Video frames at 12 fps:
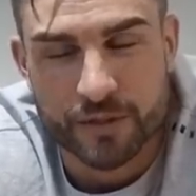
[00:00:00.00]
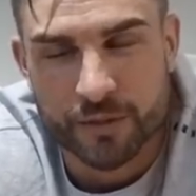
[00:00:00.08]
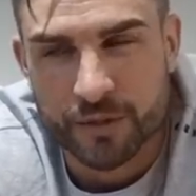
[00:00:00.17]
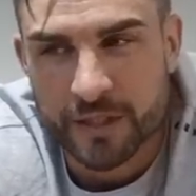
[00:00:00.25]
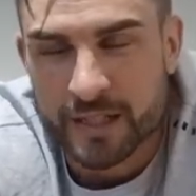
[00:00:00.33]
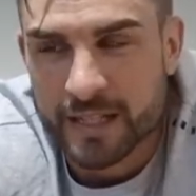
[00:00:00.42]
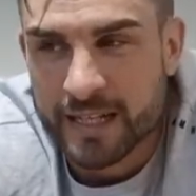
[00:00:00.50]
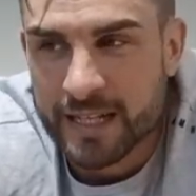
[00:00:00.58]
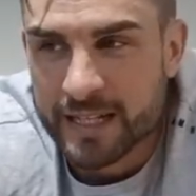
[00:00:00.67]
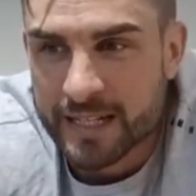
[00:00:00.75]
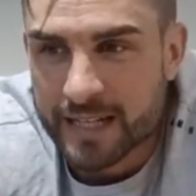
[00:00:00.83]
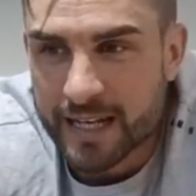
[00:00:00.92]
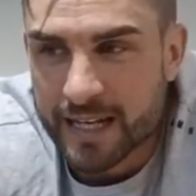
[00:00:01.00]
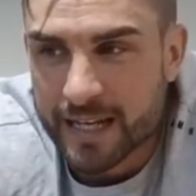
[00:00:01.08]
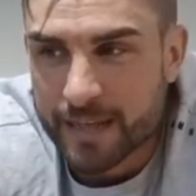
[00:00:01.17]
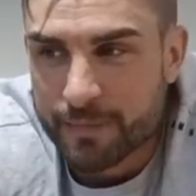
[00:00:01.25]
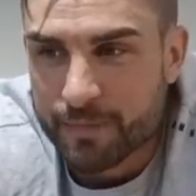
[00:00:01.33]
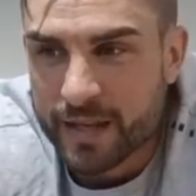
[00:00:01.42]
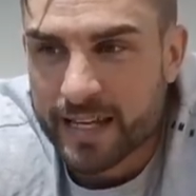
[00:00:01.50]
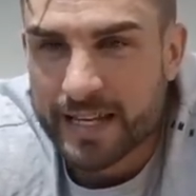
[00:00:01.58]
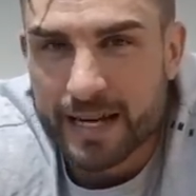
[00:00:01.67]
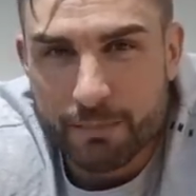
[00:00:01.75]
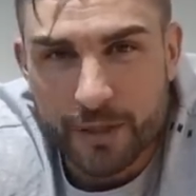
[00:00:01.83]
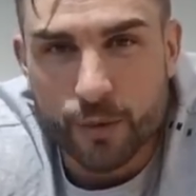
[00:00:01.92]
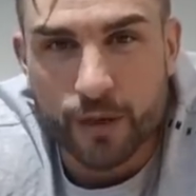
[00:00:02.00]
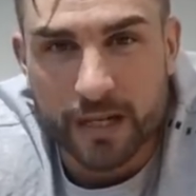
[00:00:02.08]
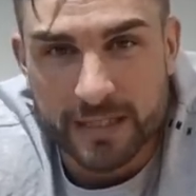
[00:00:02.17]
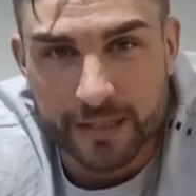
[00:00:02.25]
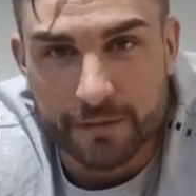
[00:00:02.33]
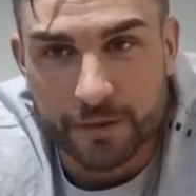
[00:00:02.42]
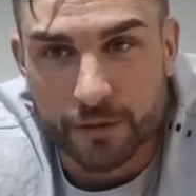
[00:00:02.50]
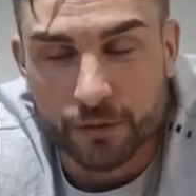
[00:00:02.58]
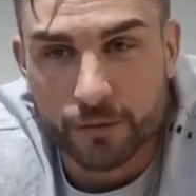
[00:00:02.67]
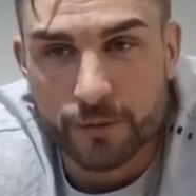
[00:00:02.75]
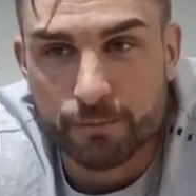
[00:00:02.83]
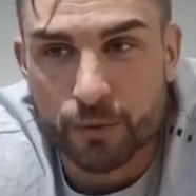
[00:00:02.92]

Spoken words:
So it can be quite difficult,